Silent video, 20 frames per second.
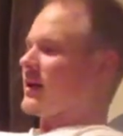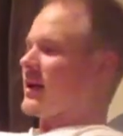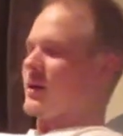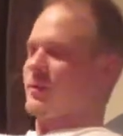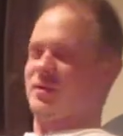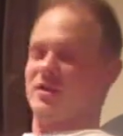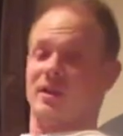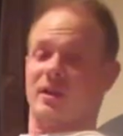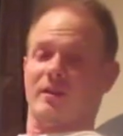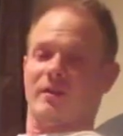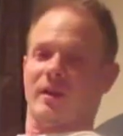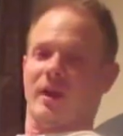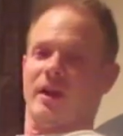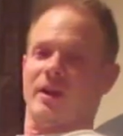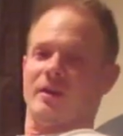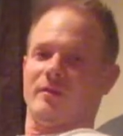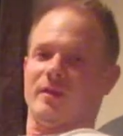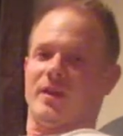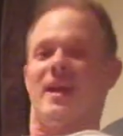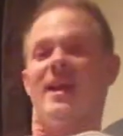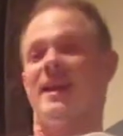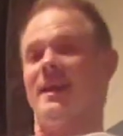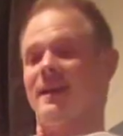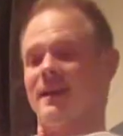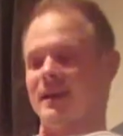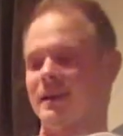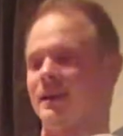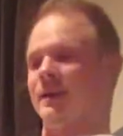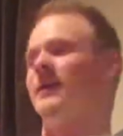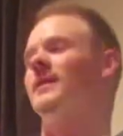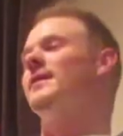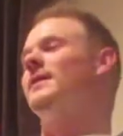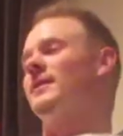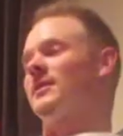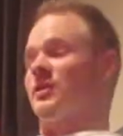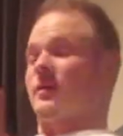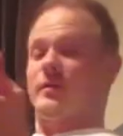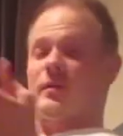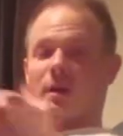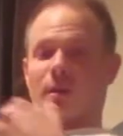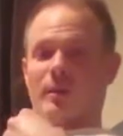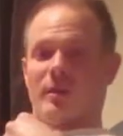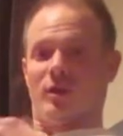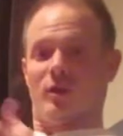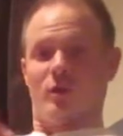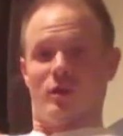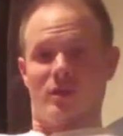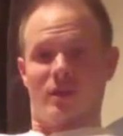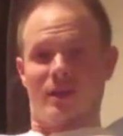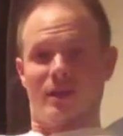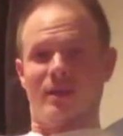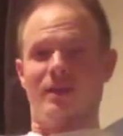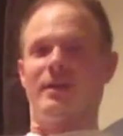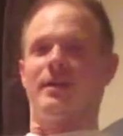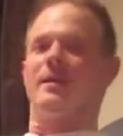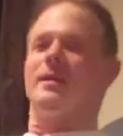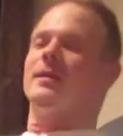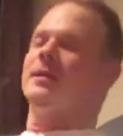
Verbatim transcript: I'm sick and tired of it aching because every time I use it,